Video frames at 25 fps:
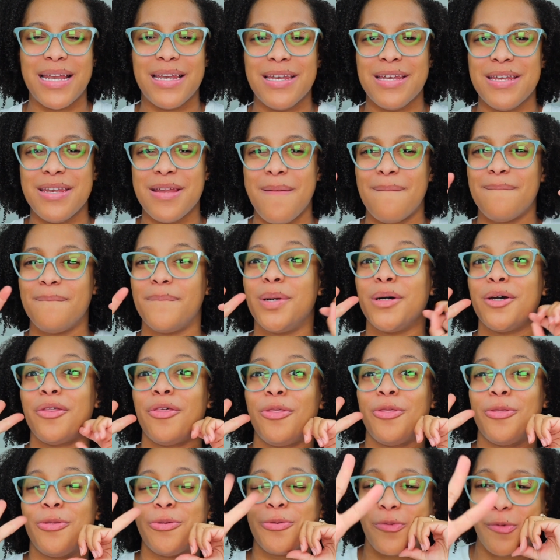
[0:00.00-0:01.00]
number
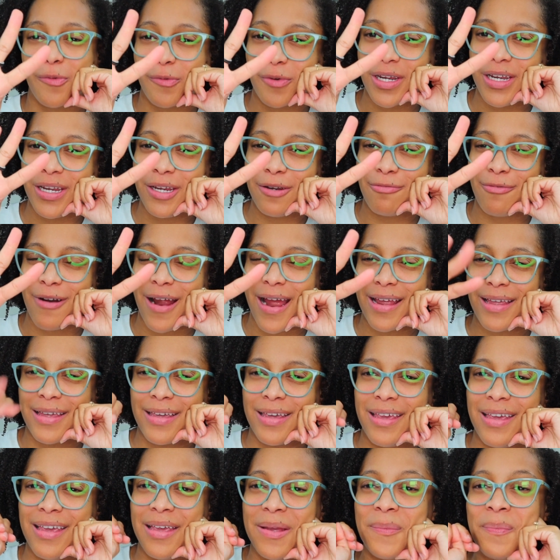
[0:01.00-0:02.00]
3
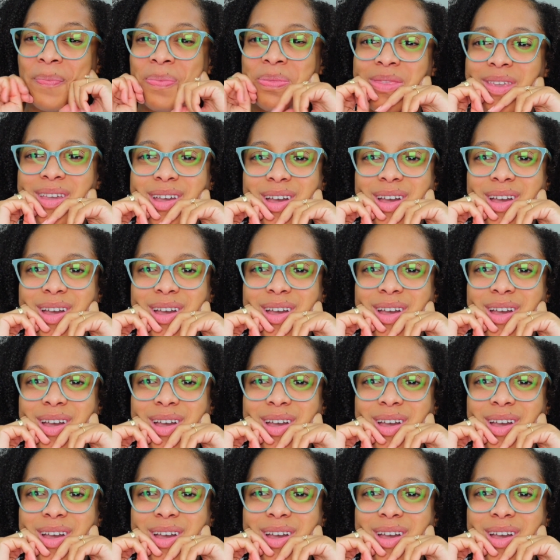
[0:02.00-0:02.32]
ranking.